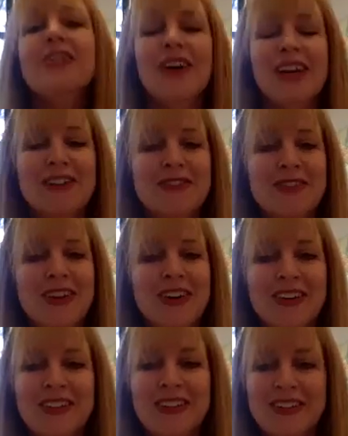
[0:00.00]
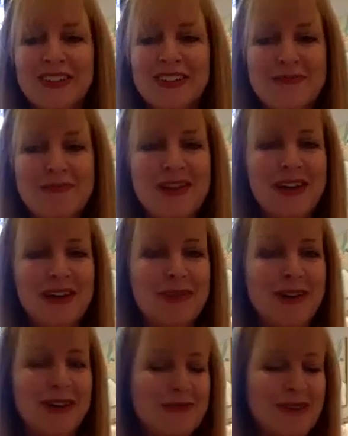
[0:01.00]
Right and wrong, good and
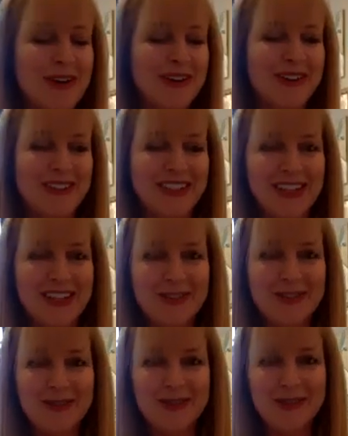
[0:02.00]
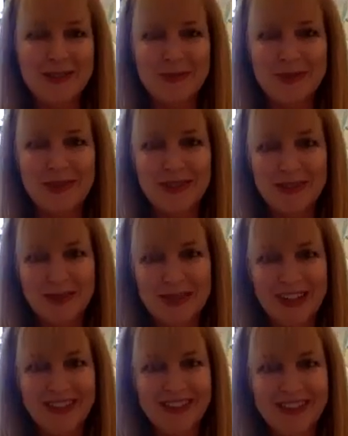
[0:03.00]
bad, pot and pock, all nine shorts, boys and
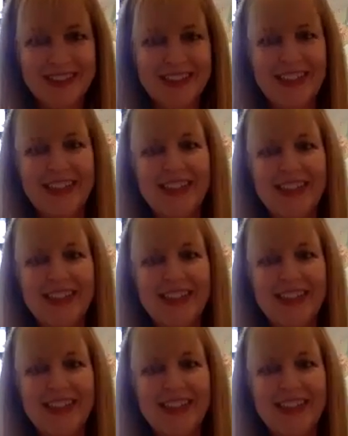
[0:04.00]
beyonds.